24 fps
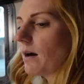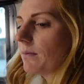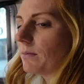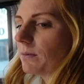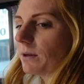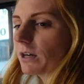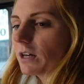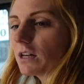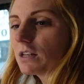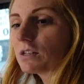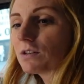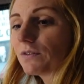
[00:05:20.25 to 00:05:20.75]

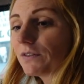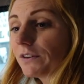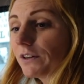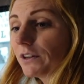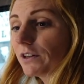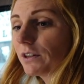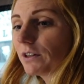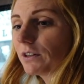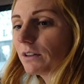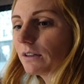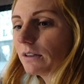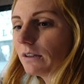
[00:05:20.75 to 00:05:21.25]
because
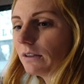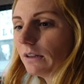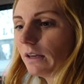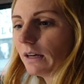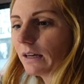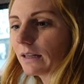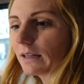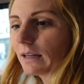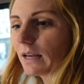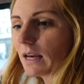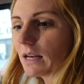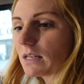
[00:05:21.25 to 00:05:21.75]
for
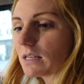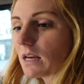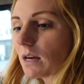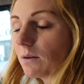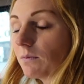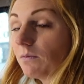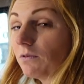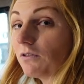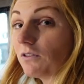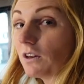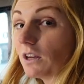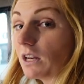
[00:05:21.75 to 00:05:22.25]
like
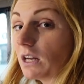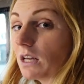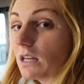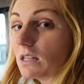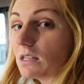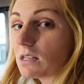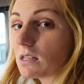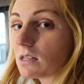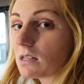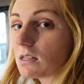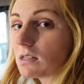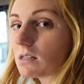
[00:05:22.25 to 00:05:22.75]
nighttime
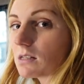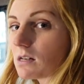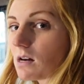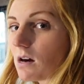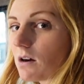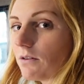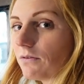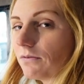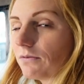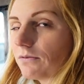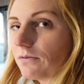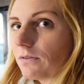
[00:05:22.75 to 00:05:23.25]
feedings and
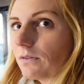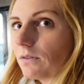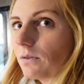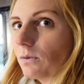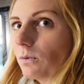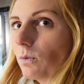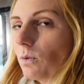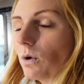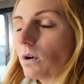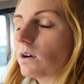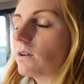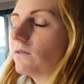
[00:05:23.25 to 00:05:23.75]
stuff,
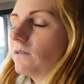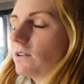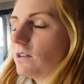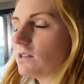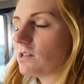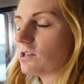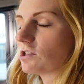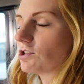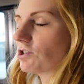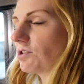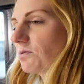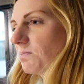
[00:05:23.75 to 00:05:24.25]
one of
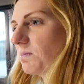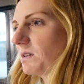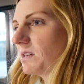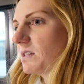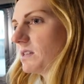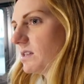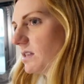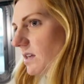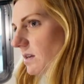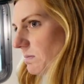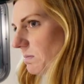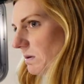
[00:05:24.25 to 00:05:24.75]
us should be
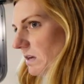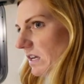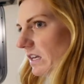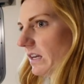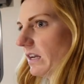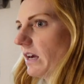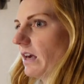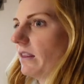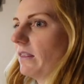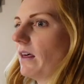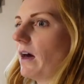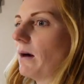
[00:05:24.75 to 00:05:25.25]
sleeping
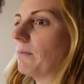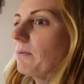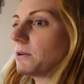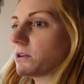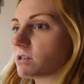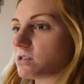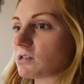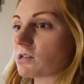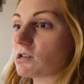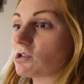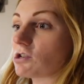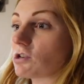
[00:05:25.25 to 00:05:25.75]
and that
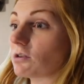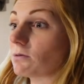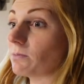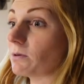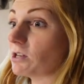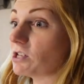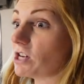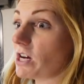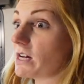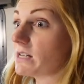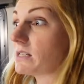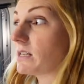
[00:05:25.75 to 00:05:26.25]
person should
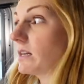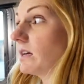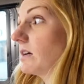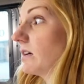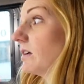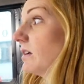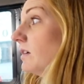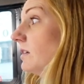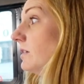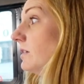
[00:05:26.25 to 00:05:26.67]
be Jesse